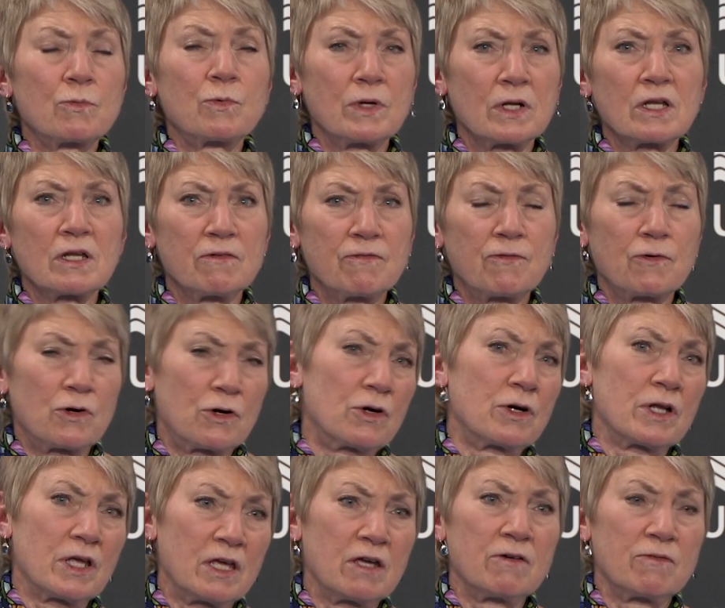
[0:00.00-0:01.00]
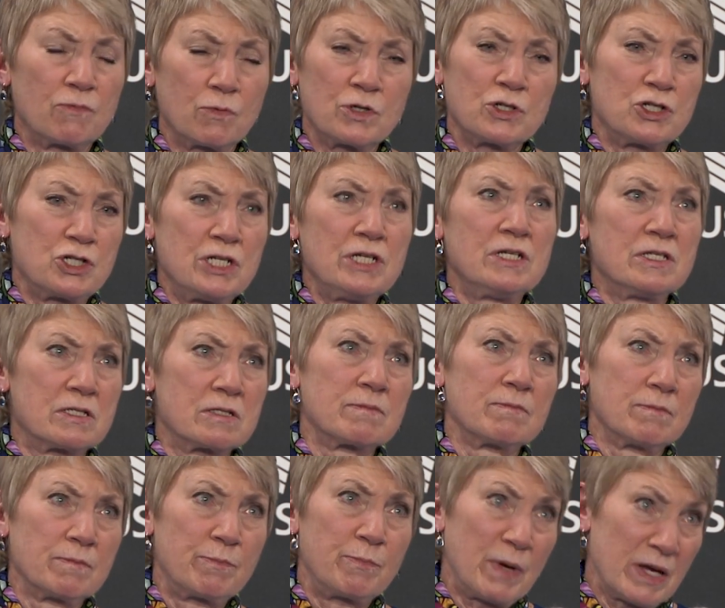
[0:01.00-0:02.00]
really, for her to give what she's
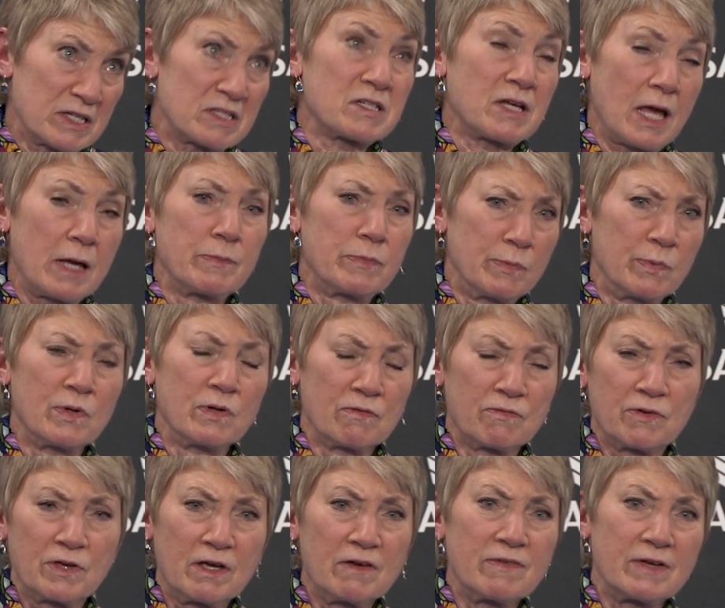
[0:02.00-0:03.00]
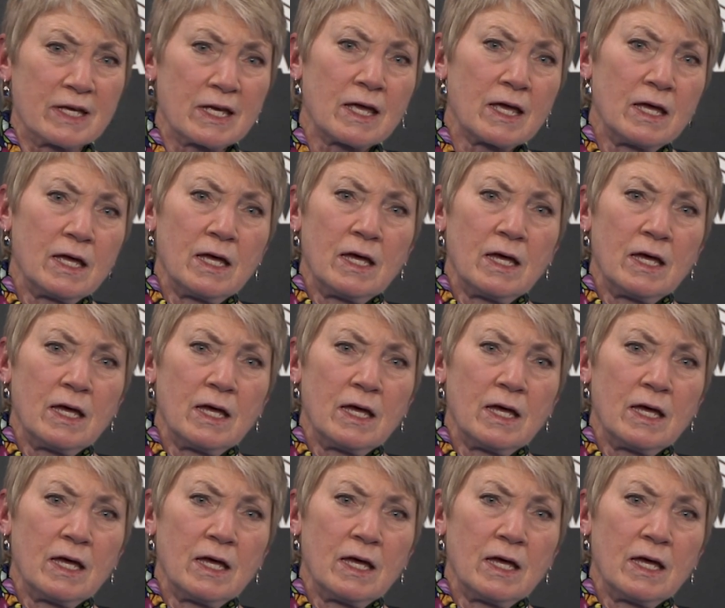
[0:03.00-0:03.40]
best capable of giving.